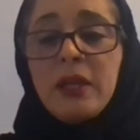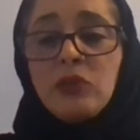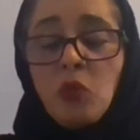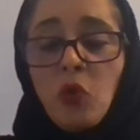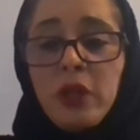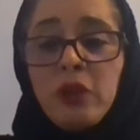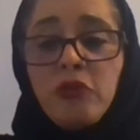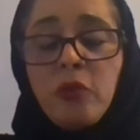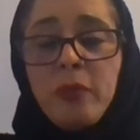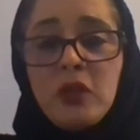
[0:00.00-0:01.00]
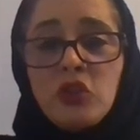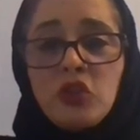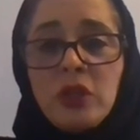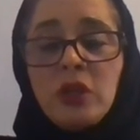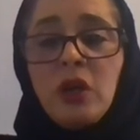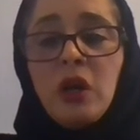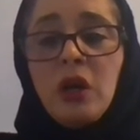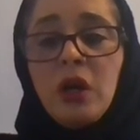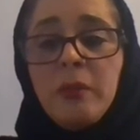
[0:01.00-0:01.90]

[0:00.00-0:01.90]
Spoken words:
and more information